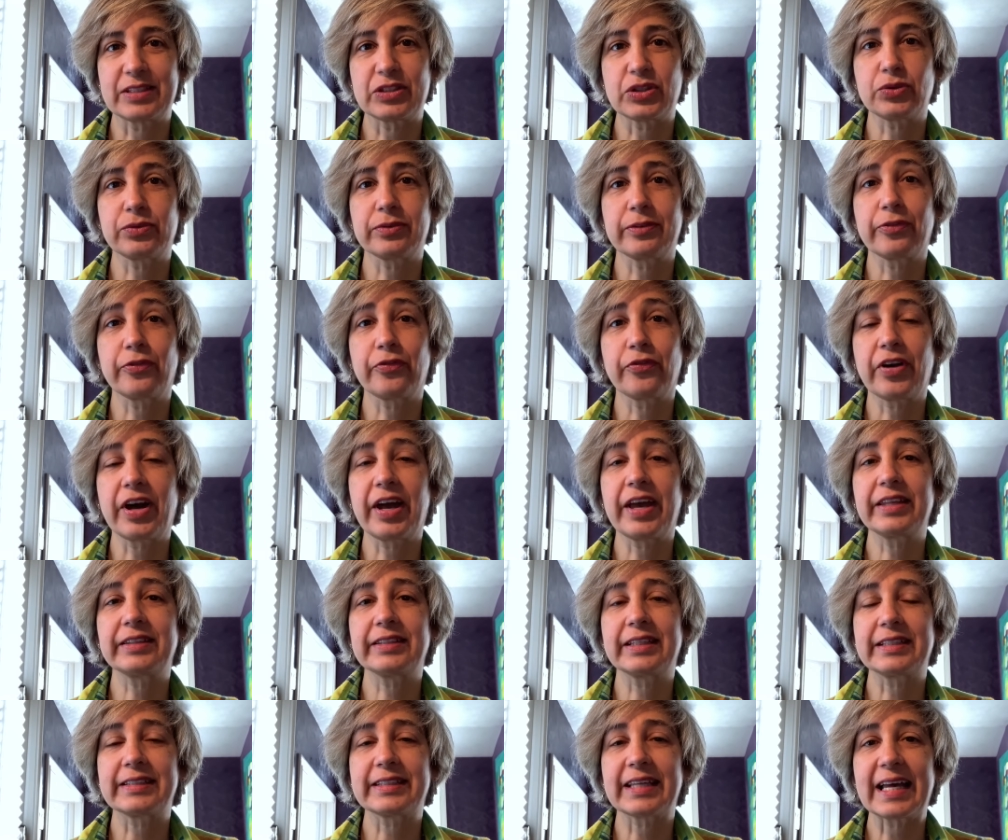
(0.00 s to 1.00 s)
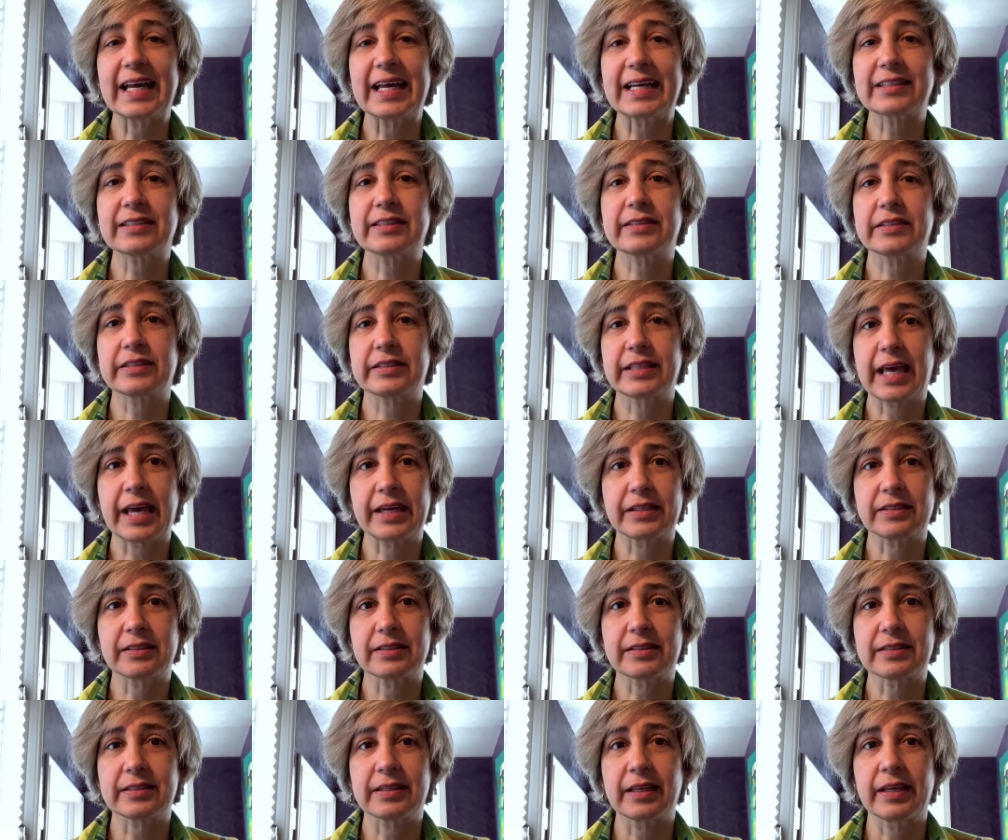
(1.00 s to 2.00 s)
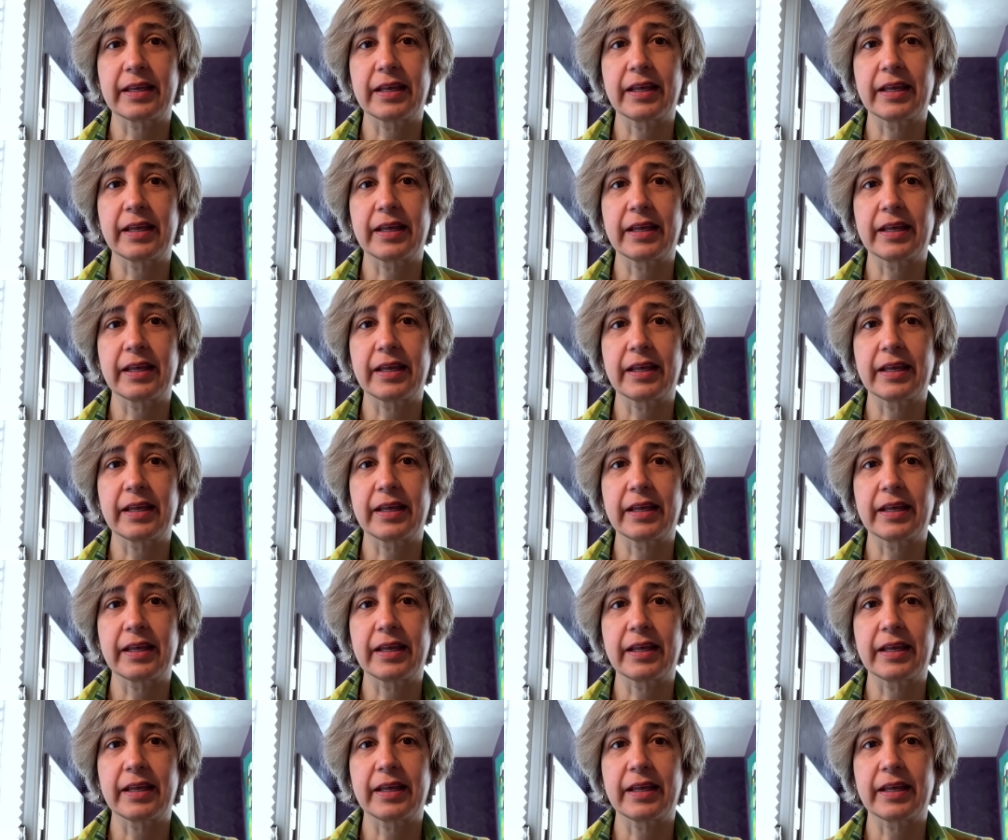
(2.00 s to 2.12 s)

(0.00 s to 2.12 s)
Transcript: to define the tax status,